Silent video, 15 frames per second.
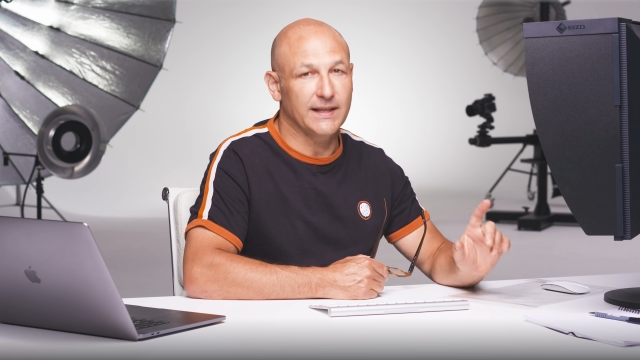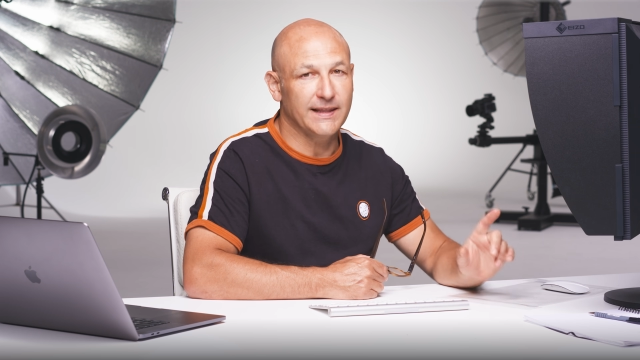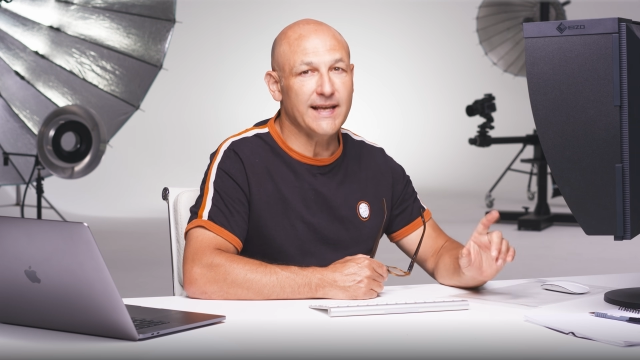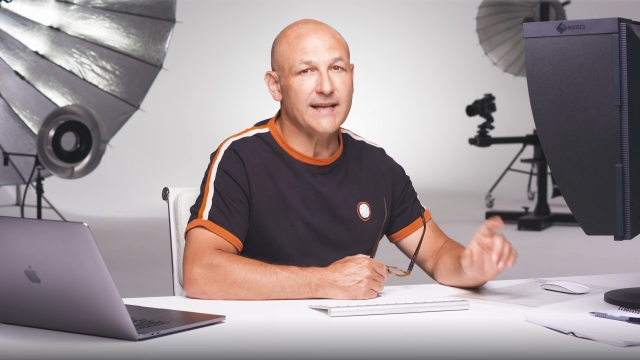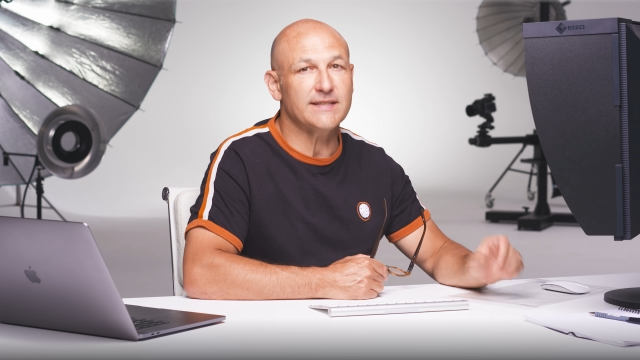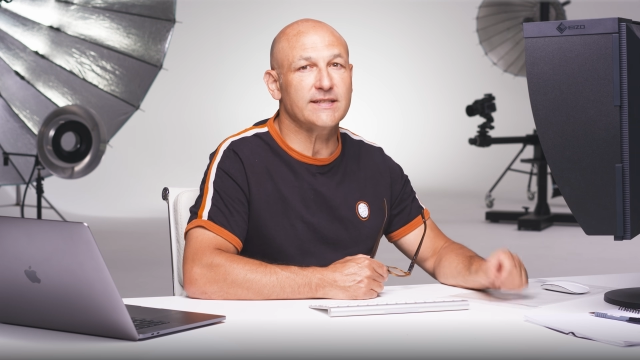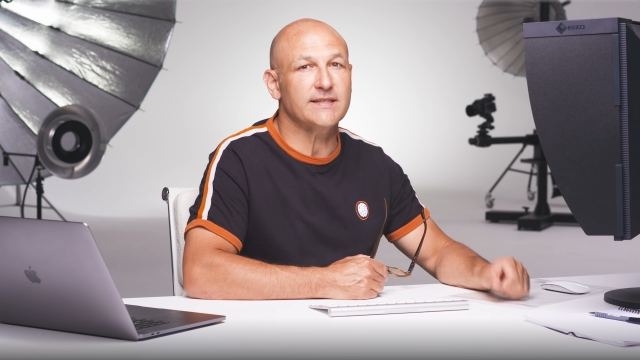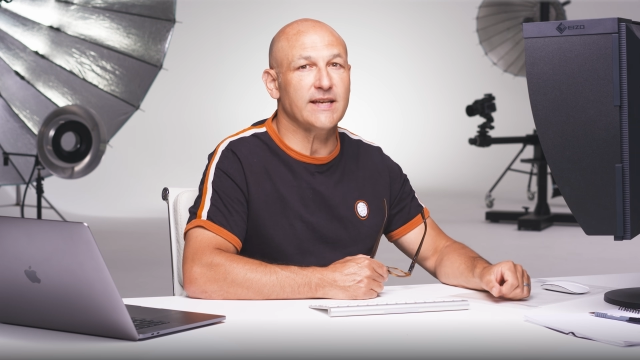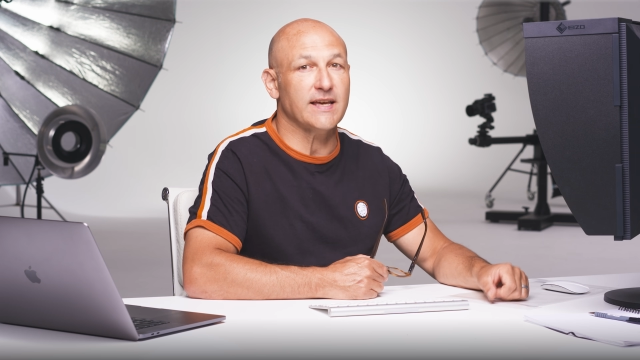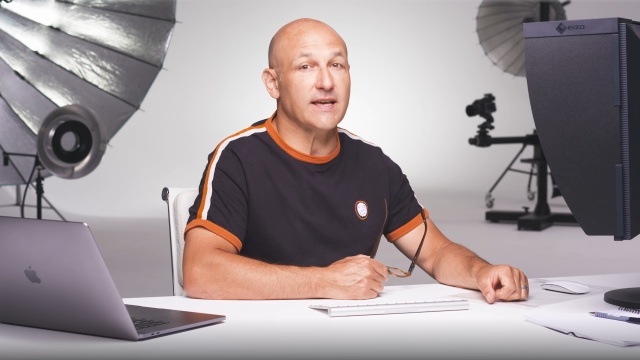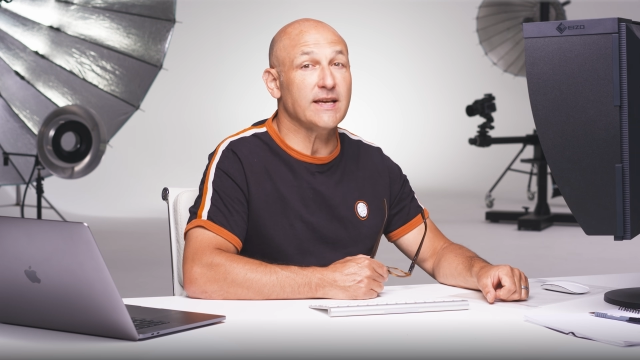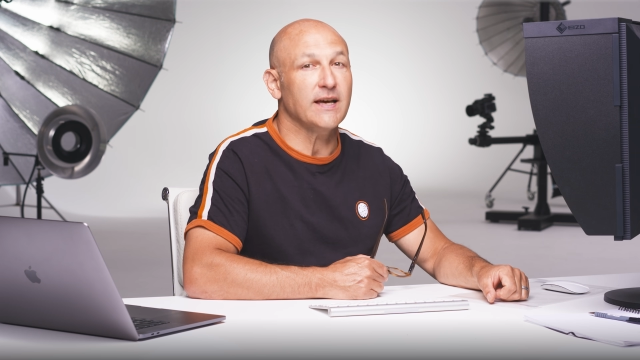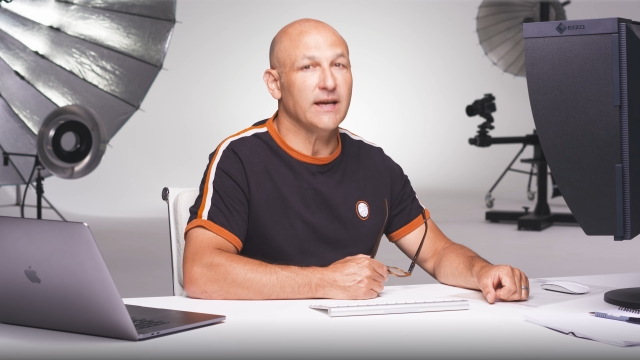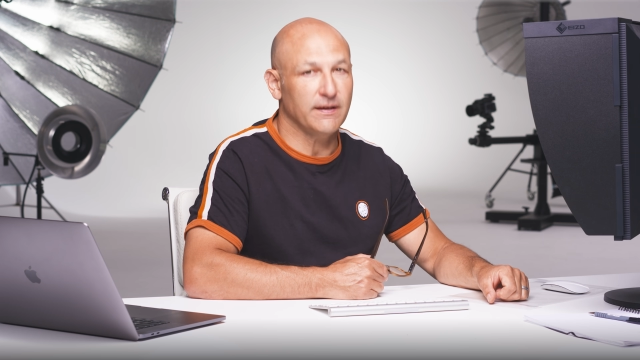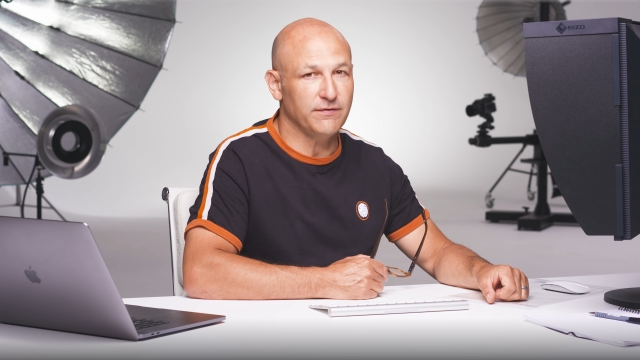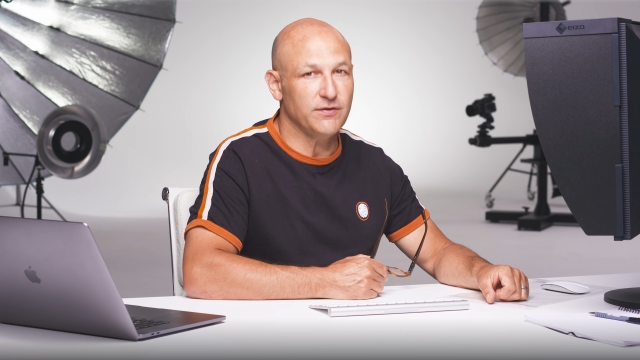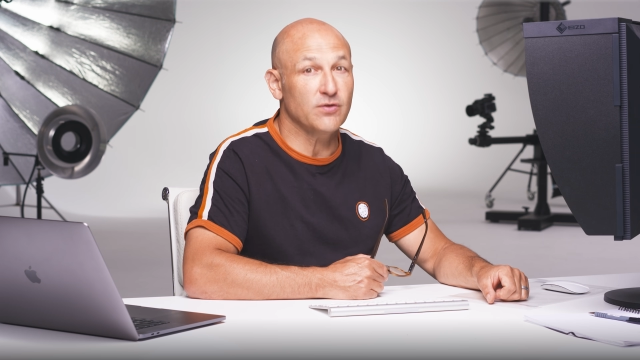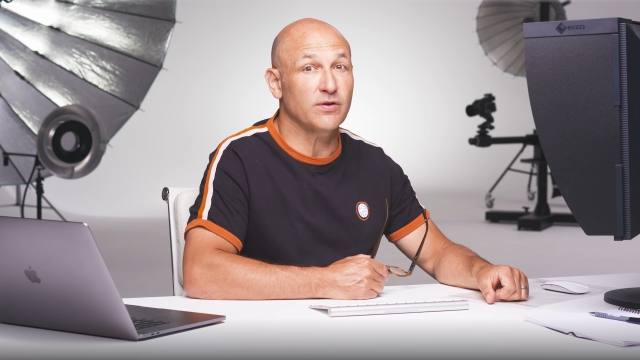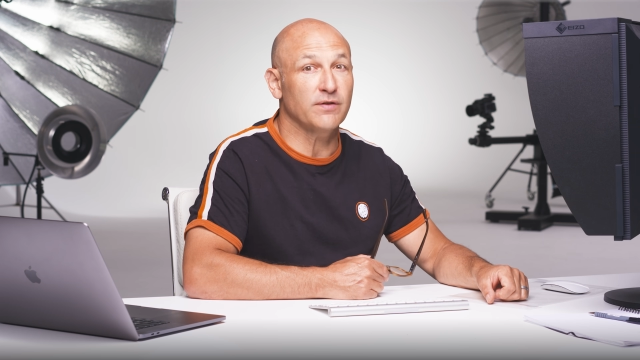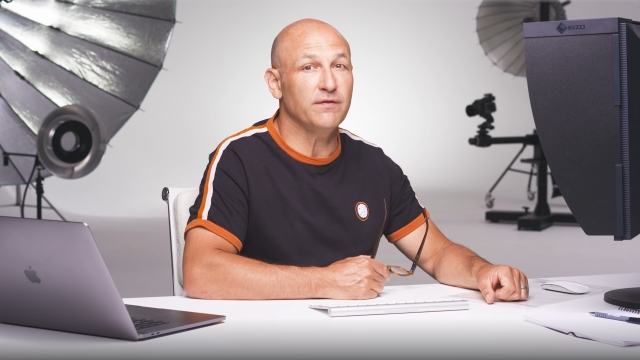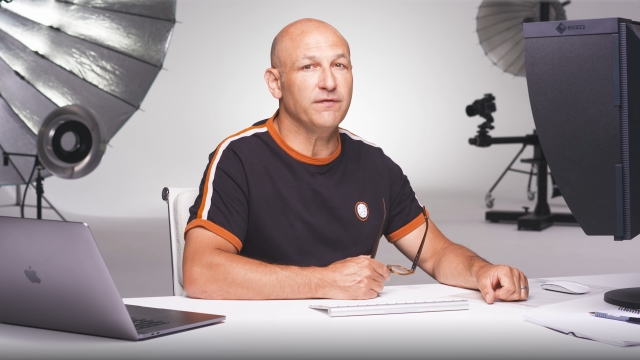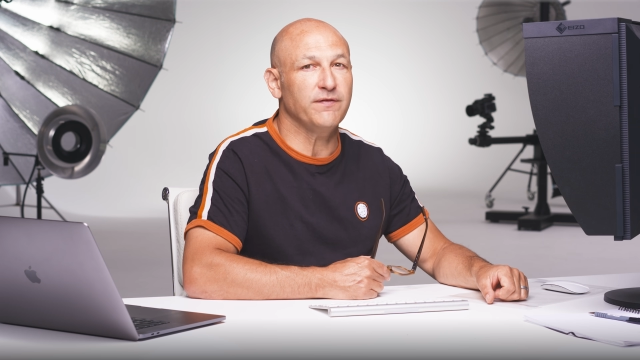Let's see if you
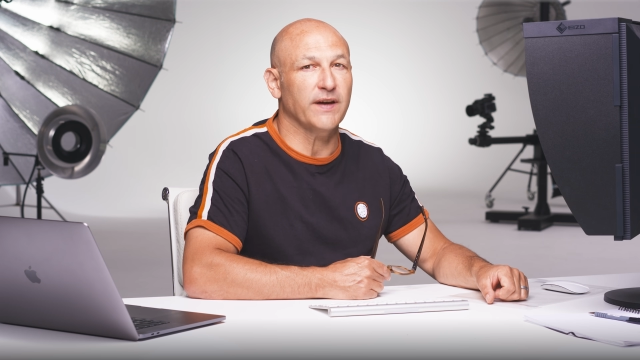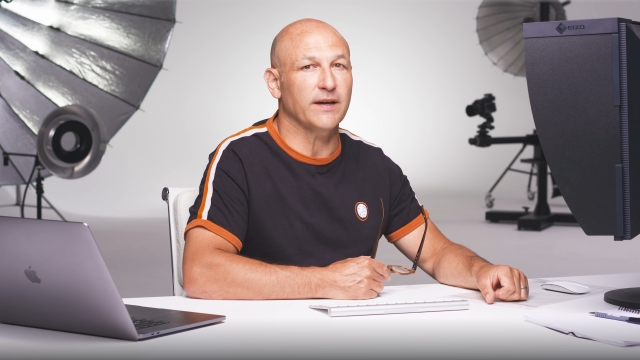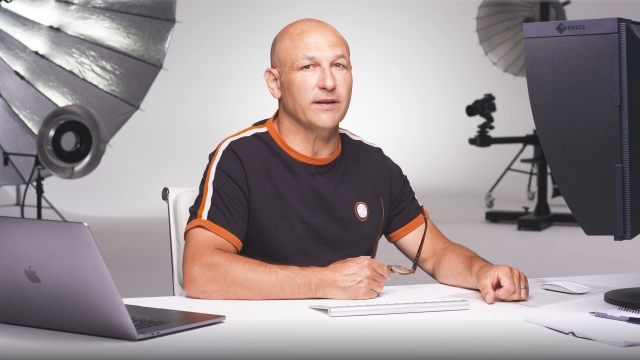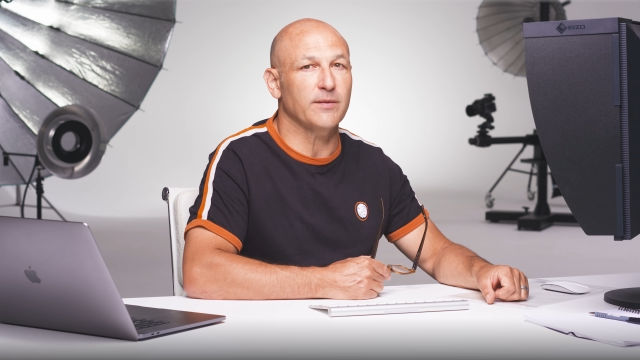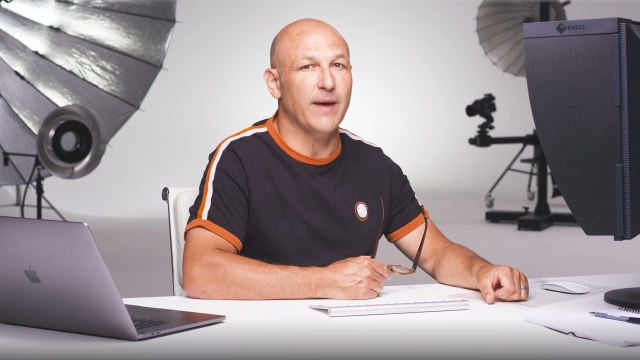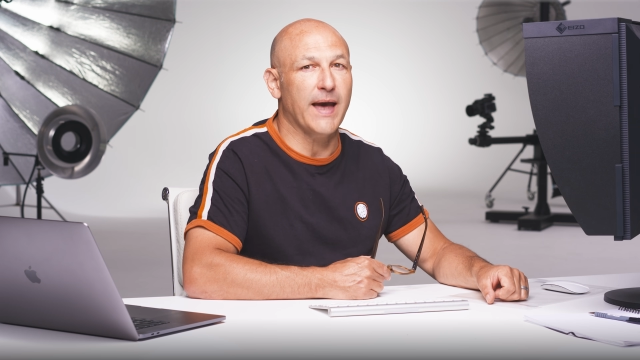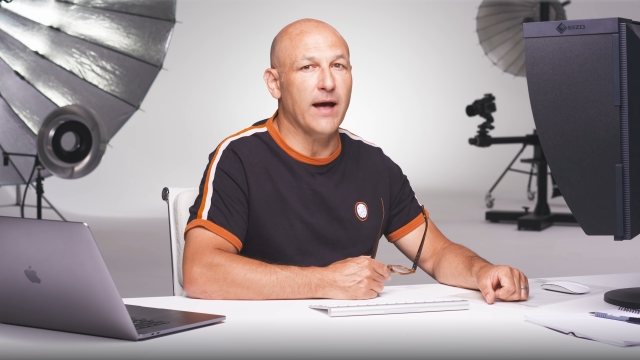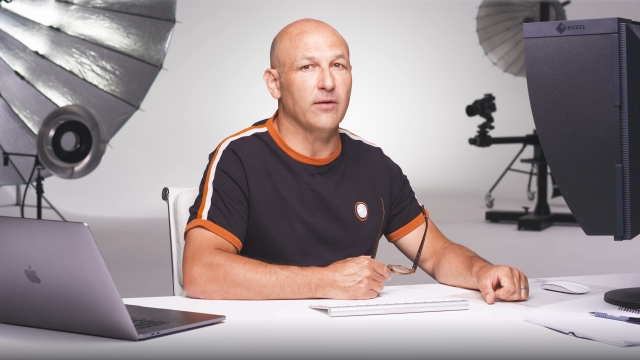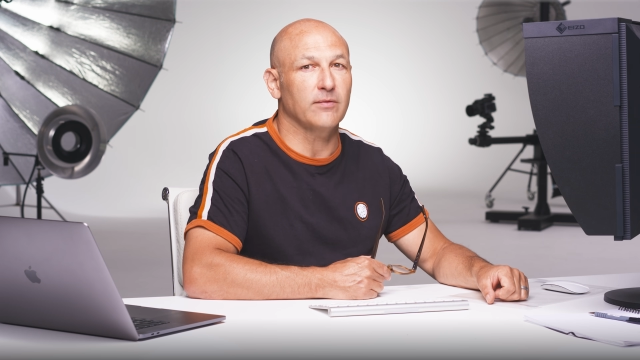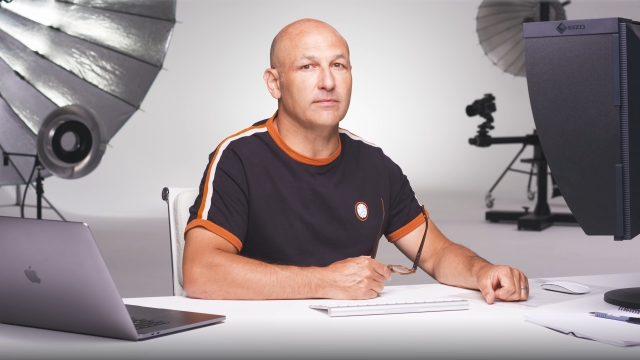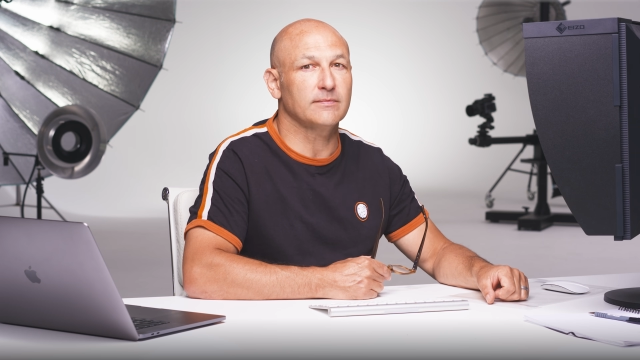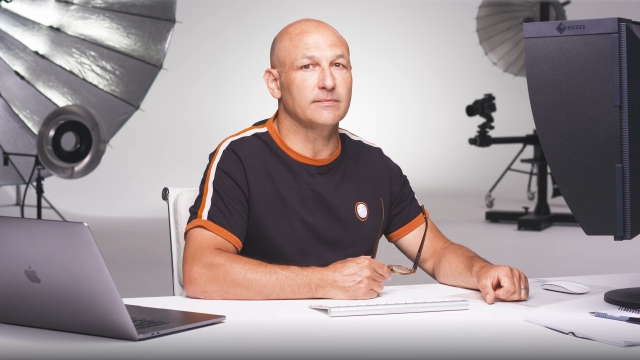can figure them out.